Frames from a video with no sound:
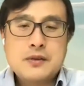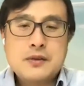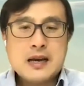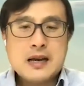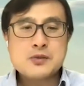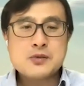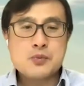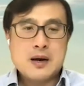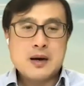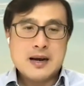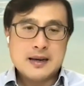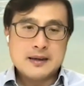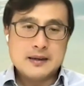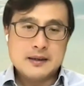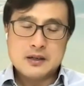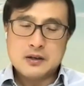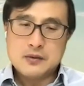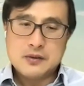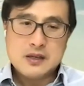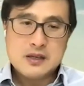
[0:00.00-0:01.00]
So that's
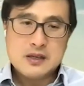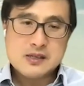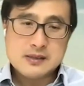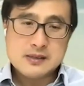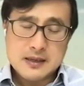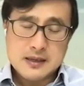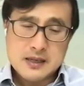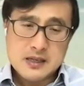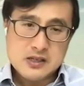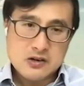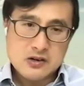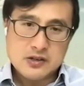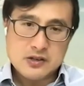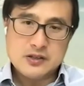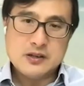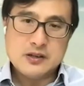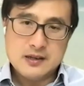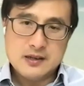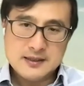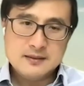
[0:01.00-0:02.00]
why, these studies
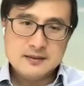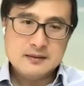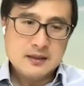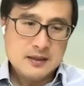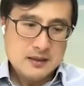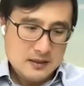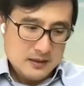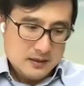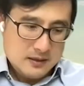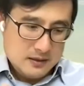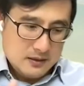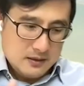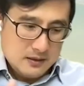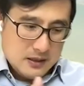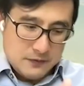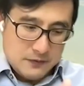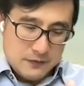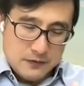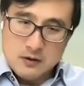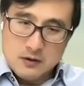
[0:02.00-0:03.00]
are done
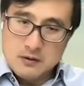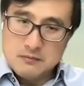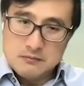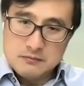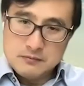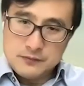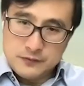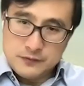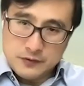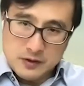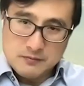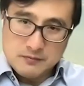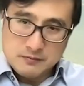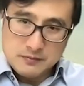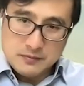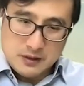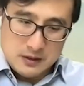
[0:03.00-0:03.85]
from